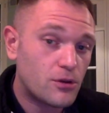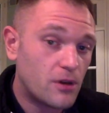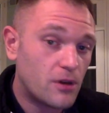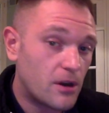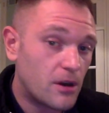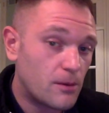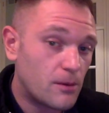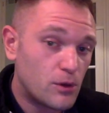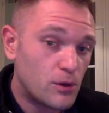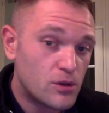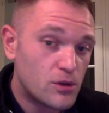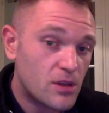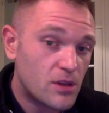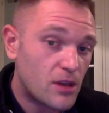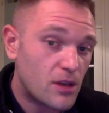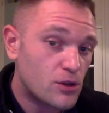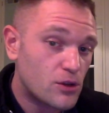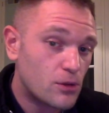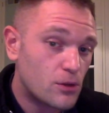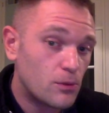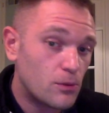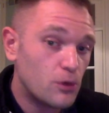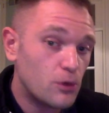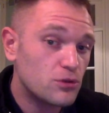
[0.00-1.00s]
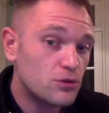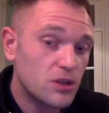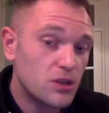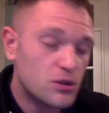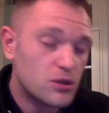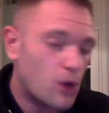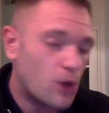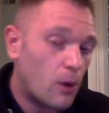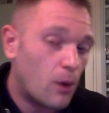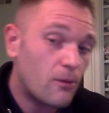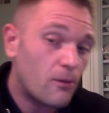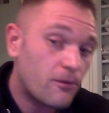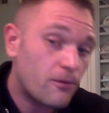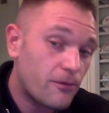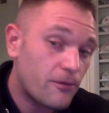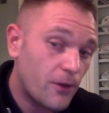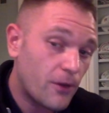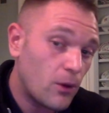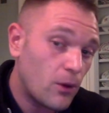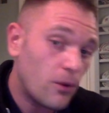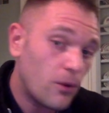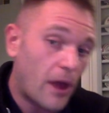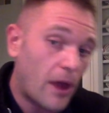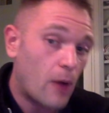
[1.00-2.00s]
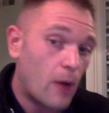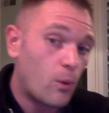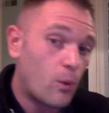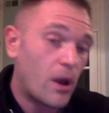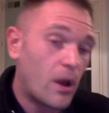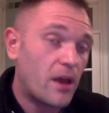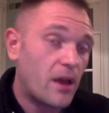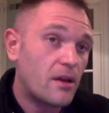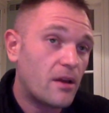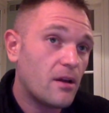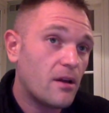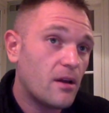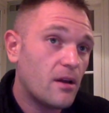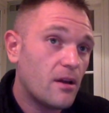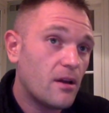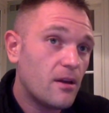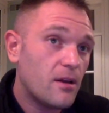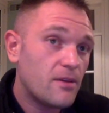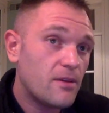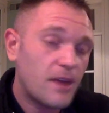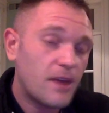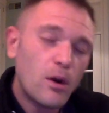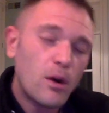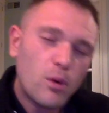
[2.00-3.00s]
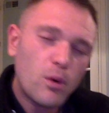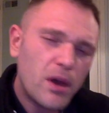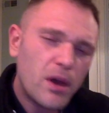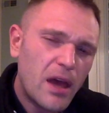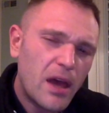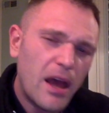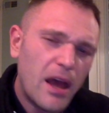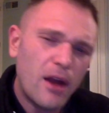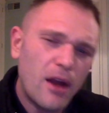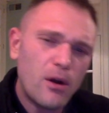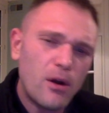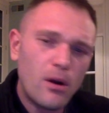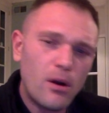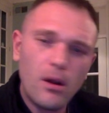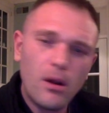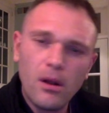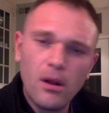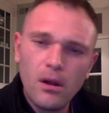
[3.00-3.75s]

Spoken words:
and I'm using that term loosely, don't feel that way. They don't care.